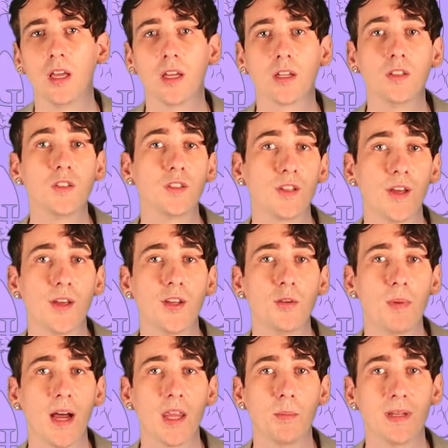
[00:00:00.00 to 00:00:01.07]
concerned
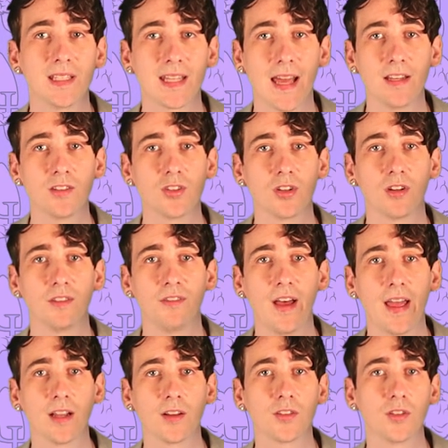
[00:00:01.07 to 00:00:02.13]
by the potential
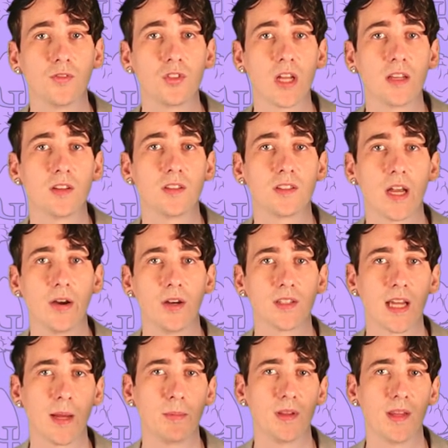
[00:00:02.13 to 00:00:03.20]
effects of gender
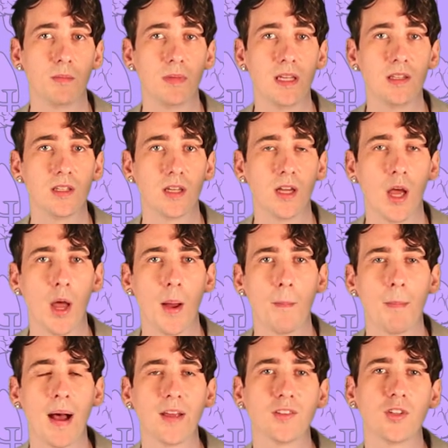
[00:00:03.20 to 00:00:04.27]
stereotype in the media,
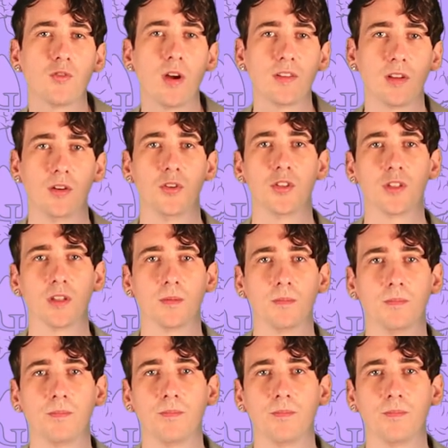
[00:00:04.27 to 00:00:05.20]
passed a resolution.